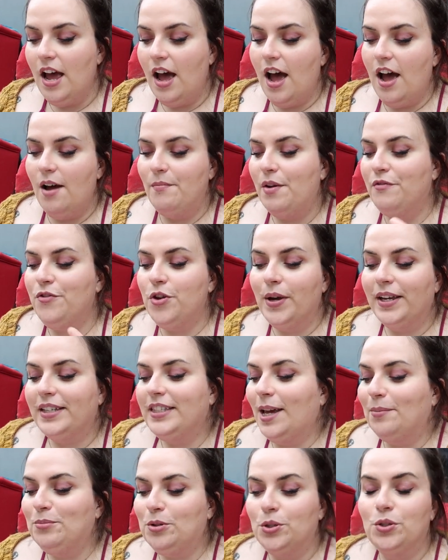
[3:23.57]
A few
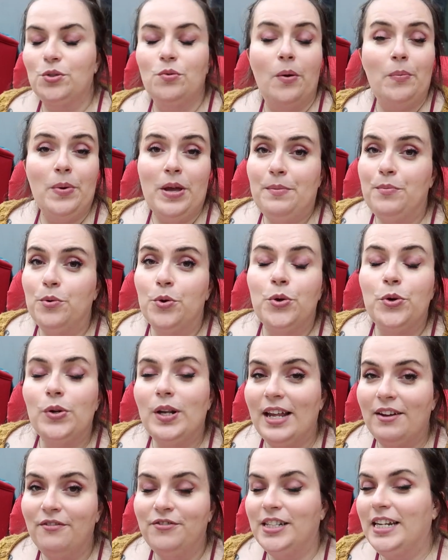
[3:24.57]
exceptions were people who
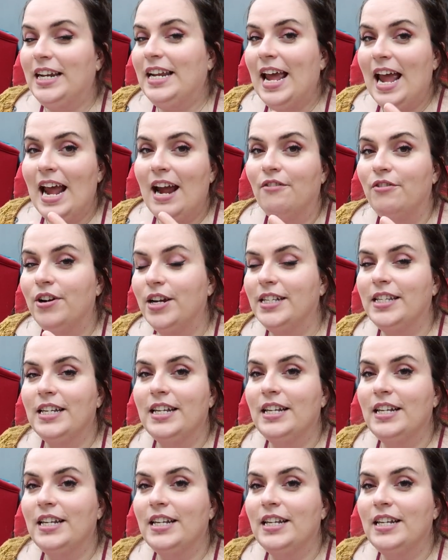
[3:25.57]
lived in areas